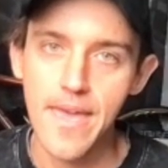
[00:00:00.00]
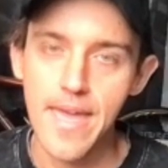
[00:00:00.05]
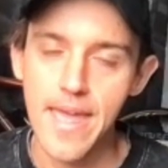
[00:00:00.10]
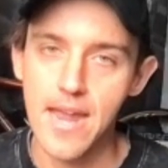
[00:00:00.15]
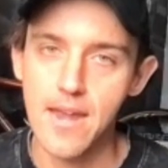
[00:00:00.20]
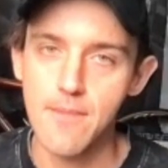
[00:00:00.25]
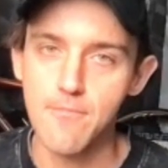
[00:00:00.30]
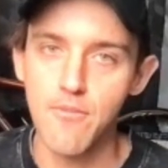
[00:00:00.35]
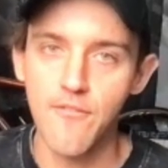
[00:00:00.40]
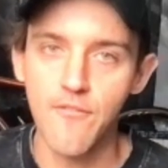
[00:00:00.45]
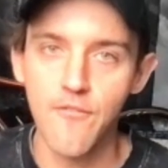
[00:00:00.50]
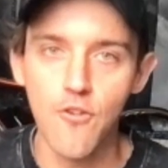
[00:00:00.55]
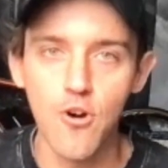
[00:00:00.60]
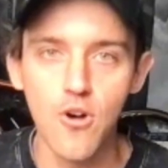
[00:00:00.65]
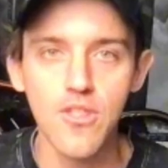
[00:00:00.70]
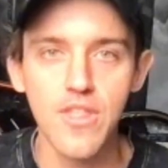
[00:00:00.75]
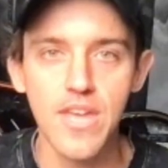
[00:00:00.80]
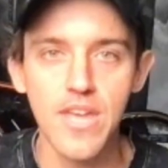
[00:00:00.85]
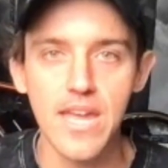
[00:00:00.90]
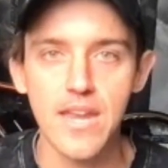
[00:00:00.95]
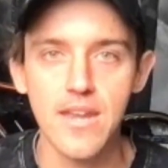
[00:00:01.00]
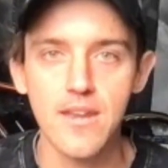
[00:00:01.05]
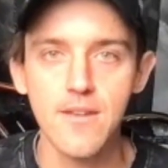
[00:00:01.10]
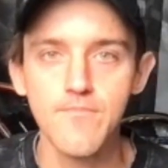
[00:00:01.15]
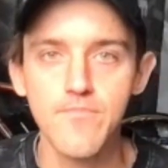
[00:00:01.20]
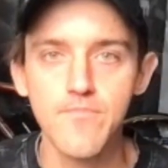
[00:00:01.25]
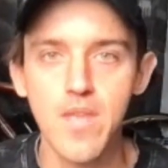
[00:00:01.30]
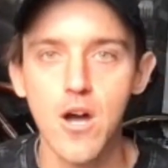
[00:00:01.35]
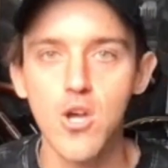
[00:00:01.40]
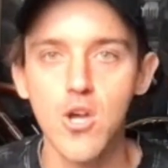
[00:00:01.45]
And before
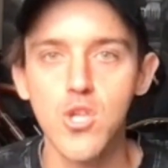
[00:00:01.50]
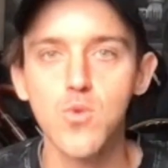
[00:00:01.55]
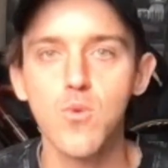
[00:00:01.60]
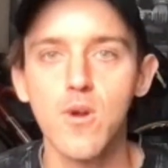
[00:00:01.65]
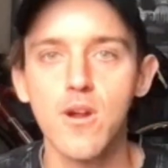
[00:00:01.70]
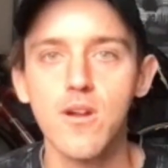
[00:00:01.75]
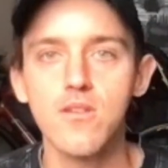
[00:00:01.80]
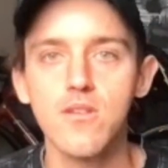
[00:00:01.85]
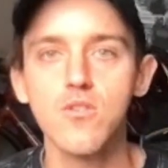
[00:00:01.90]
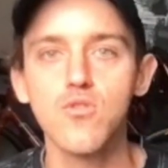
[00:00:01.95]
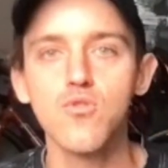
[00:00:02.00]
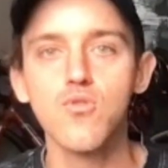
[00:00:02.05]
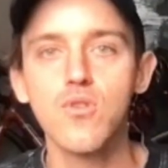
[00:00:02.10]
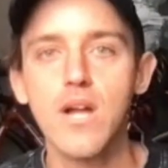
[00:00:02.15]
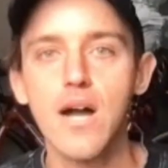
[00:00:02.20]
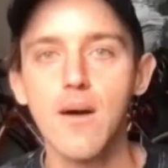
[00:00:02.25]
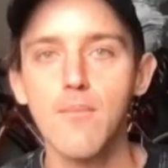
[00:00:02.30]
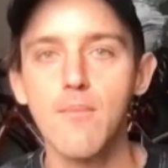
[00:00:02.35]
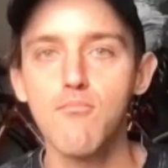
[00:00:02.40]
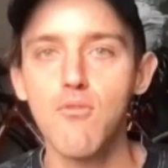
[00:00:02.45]
then, I was wearing the Lookup